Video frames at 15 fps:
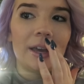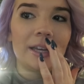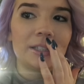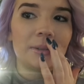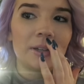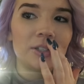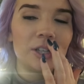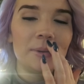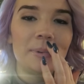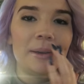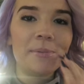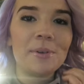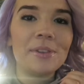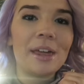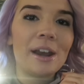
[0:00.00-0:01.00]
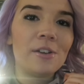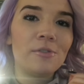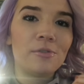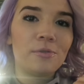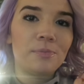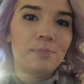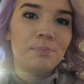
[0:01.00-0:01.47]
especially people that
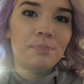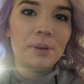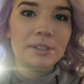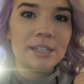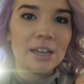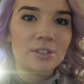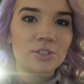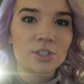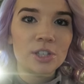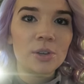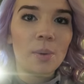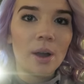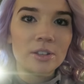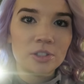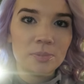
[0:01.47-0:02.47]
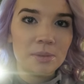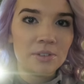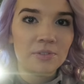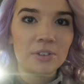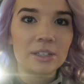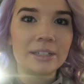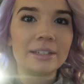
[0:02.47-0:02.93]
have potentially watched me
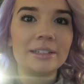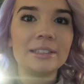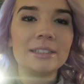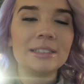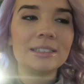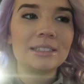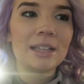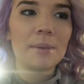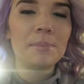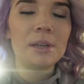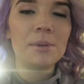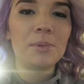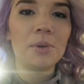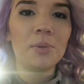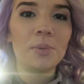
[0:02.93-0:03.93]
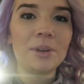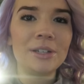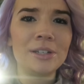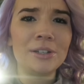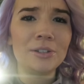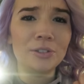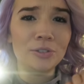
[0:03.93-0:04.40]
for years, that people
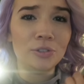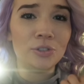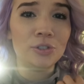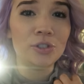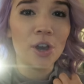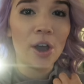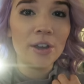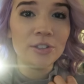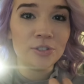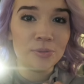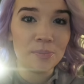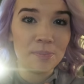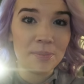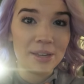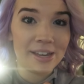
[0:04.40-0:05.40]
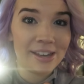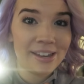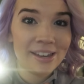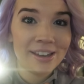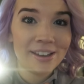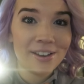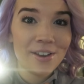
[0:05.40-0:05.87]
would judge
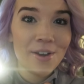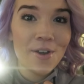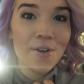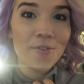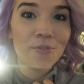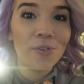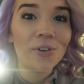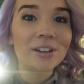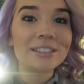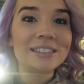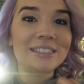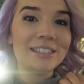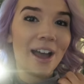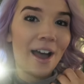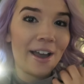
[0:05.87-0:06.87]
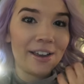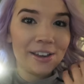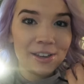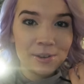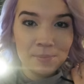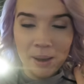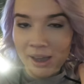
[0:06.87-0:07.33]
me for
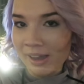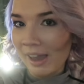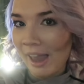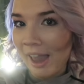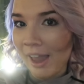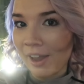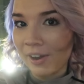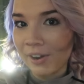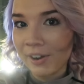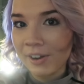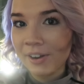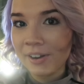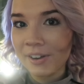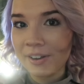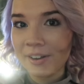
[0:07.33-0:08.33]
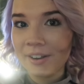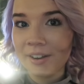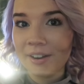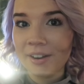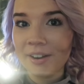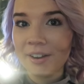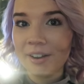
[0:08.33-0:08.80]
dyeing my hair
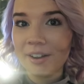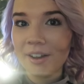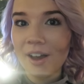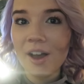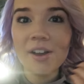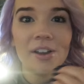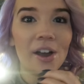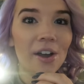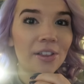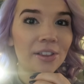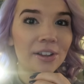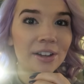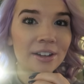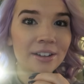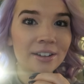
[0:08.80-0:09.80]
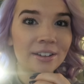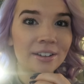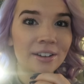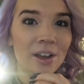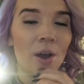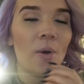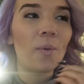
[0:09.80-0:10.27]
a color
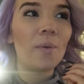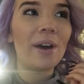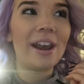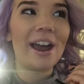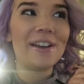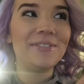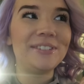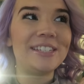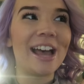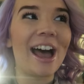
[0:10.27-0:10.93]
when I've